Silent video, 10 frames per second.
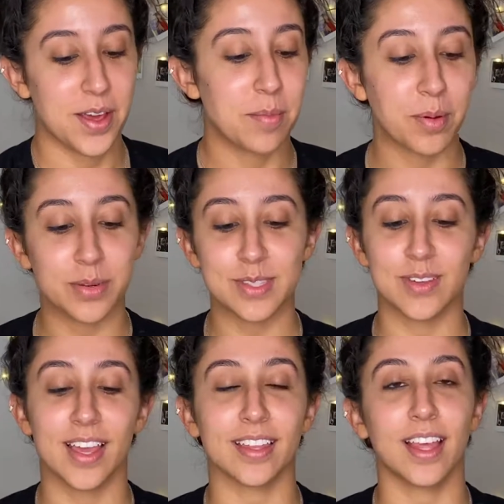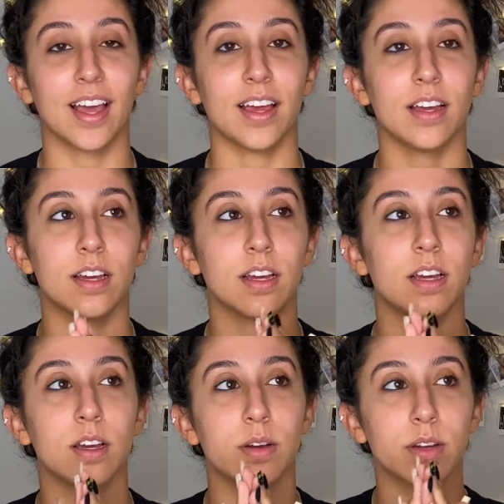But once we get that,
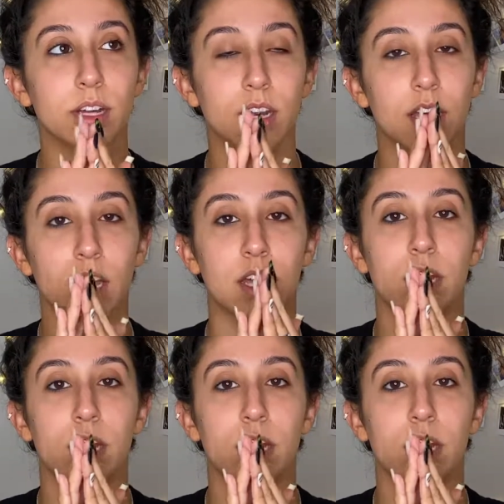we're gonna